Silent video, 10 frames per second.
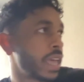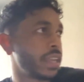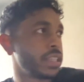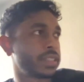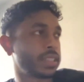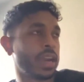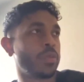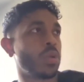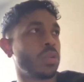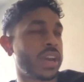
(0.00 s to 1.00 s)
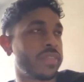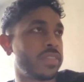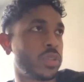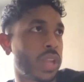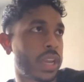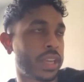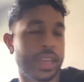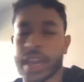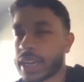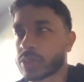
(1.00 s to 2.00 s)
That is, we won't dive into I
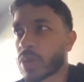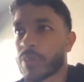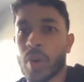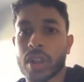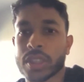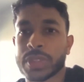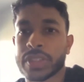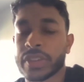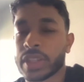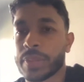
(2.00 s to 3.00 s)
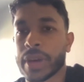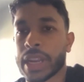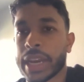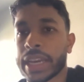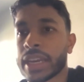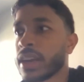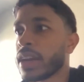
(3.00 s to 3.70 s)
guess what bots specifically, but I